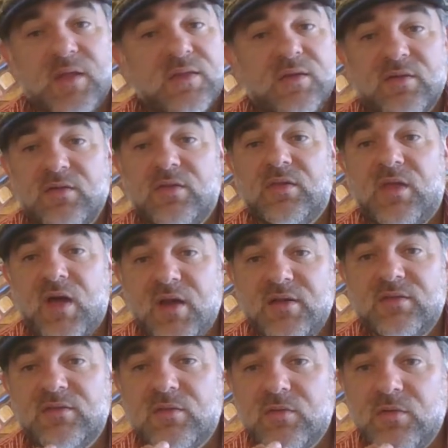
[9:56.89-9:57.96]
there's a lot
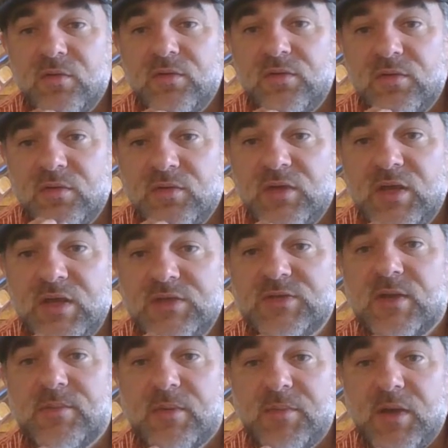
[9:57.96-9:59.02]
of schools who teach
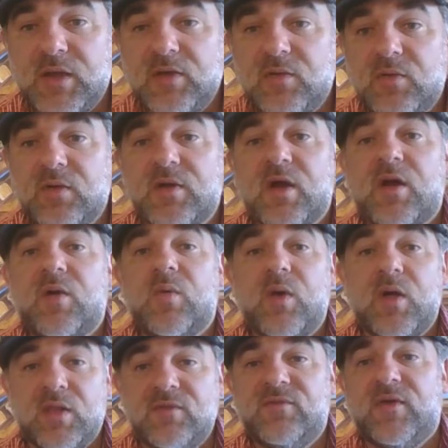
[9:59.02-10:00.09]
MMA who are not
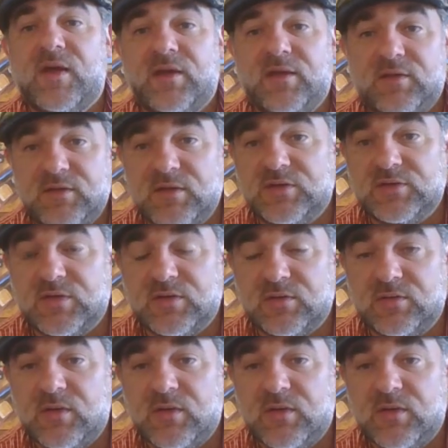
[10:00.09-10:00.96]
qualified to teach it.